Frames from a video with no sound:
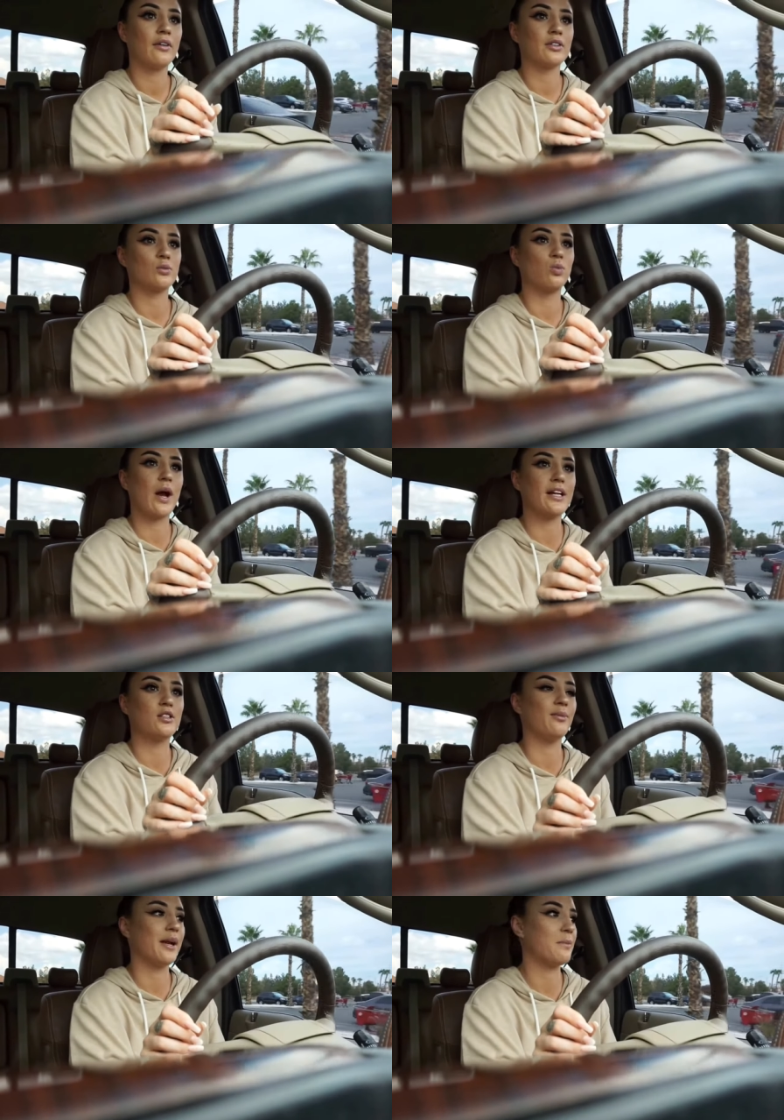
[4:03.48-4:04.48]
there is way
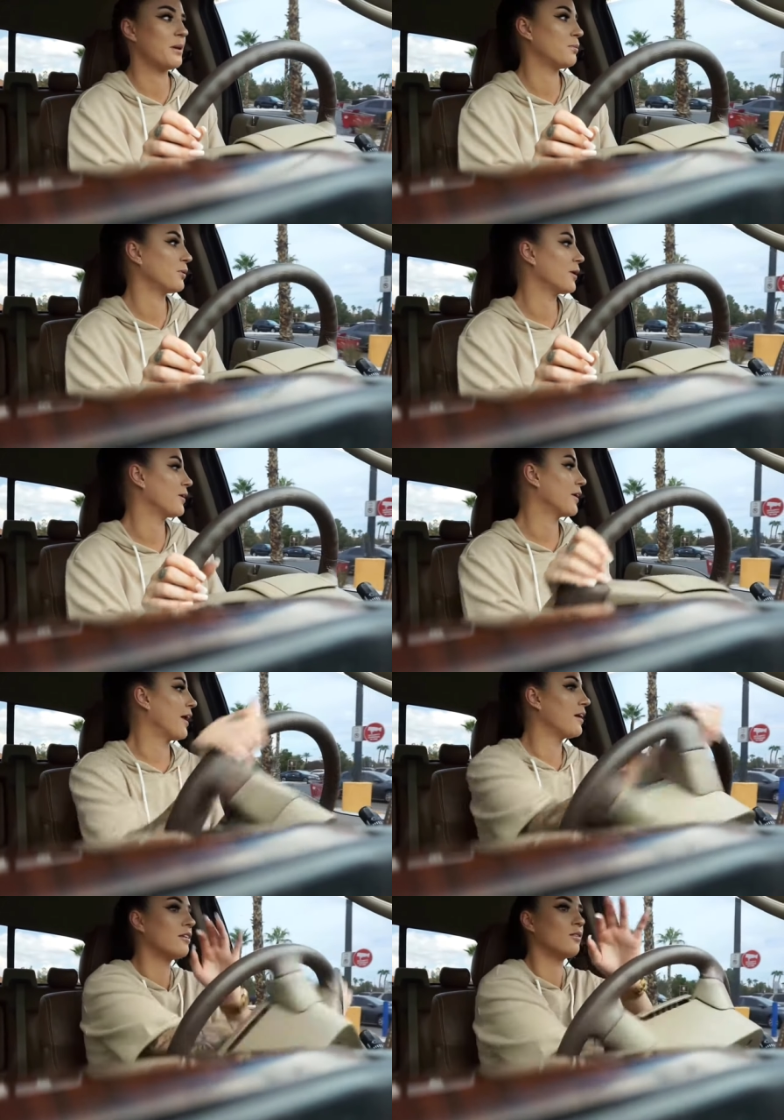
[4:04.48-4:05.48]
too many people here
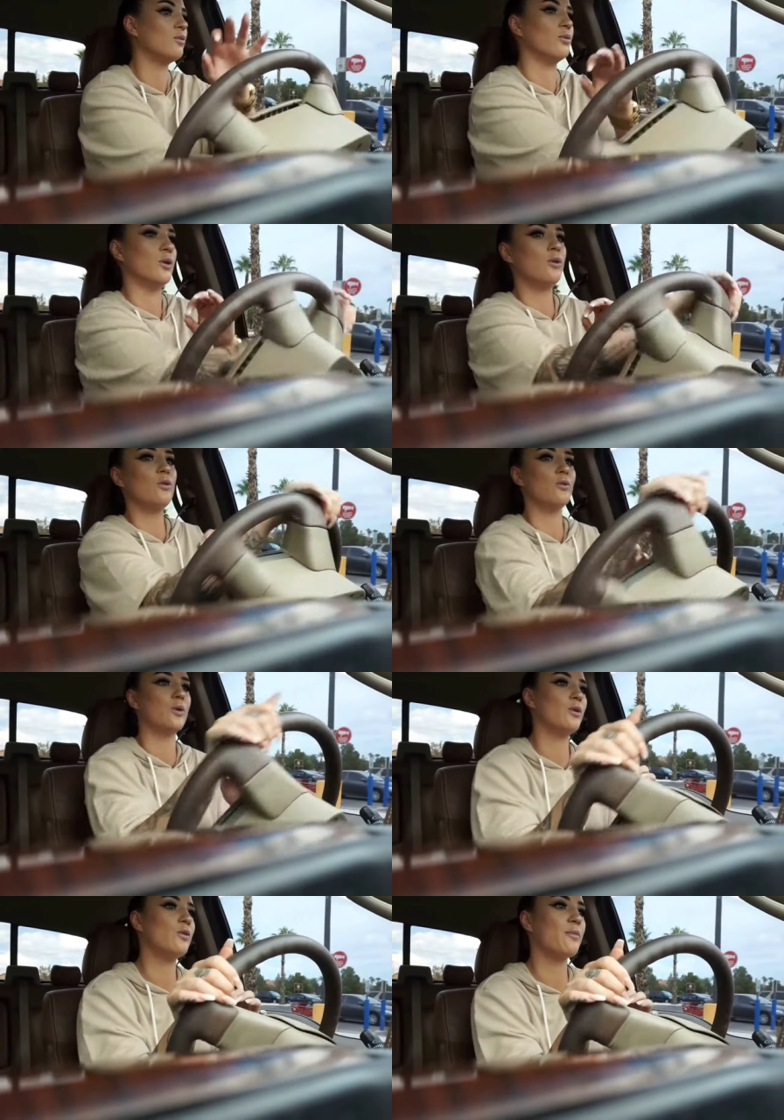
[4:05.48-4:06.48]
today. Ooh, ooh,
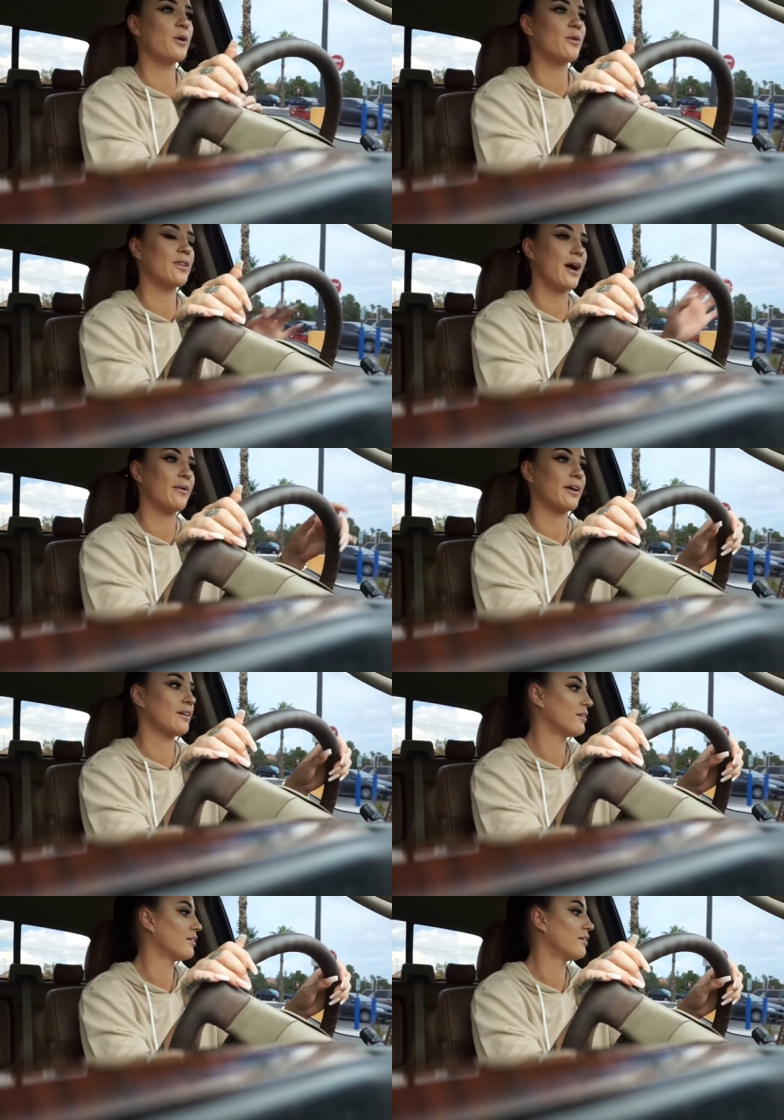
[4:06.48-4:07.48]
ooh, I'm going that way.
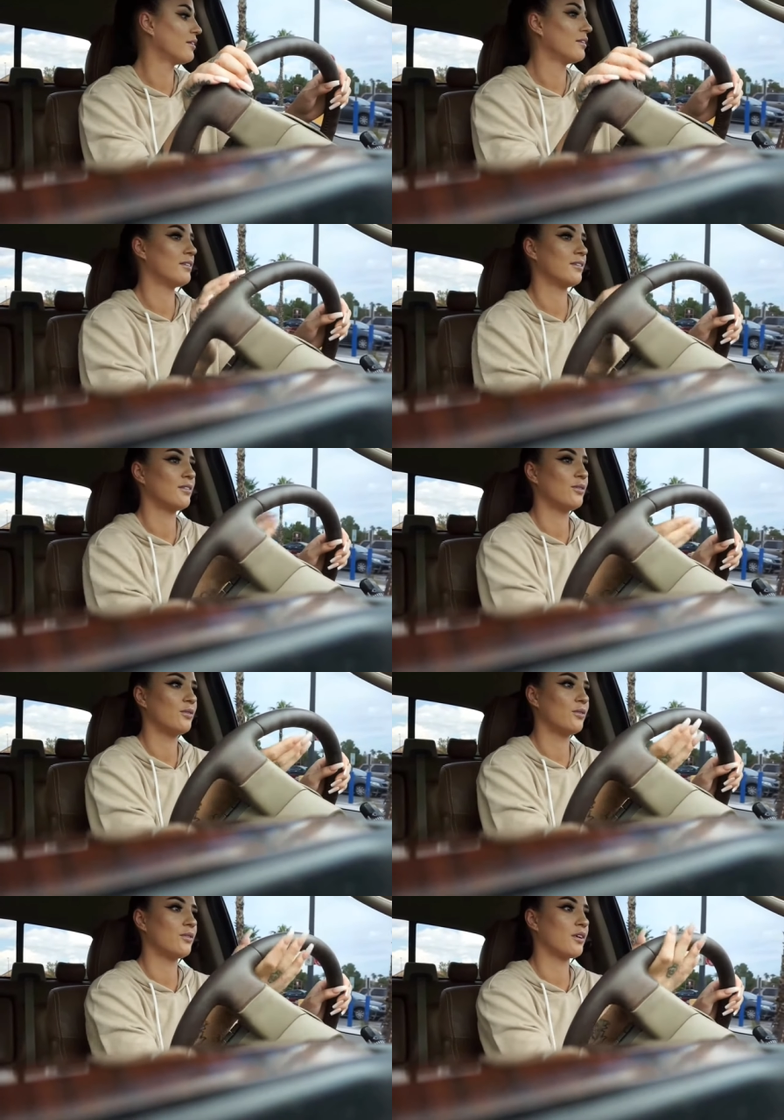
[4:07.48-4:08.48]

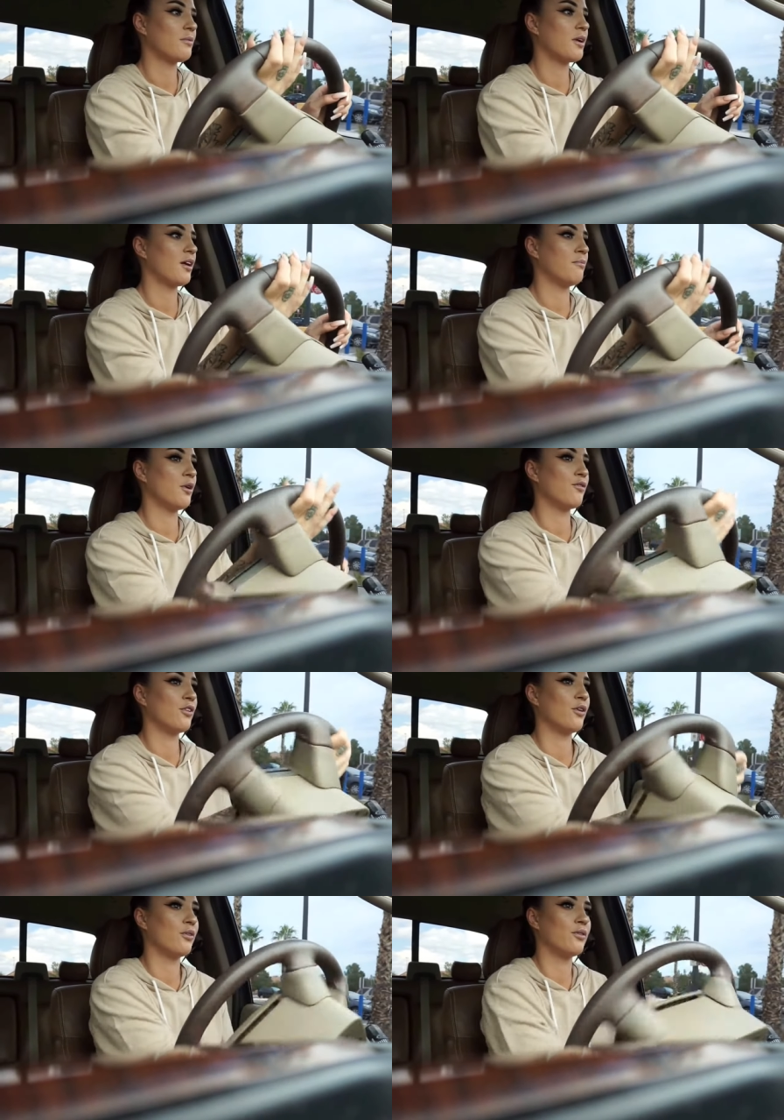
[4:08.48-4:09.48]
Come on,
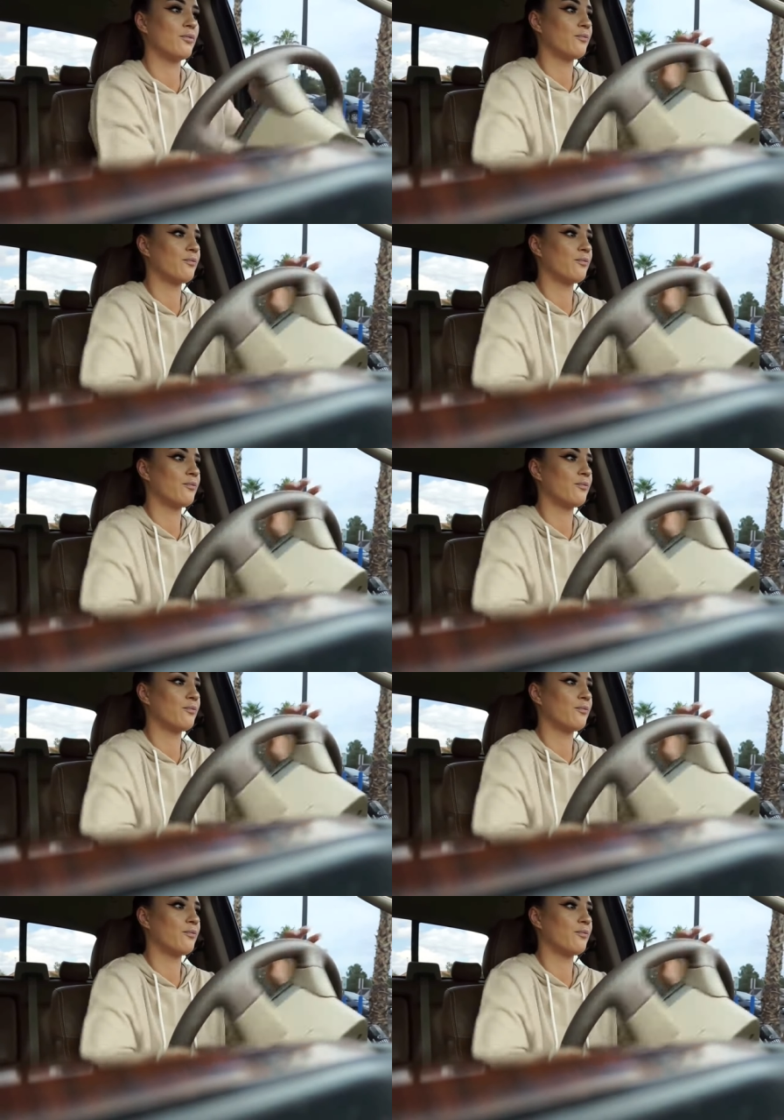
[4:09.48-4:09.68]
mofo.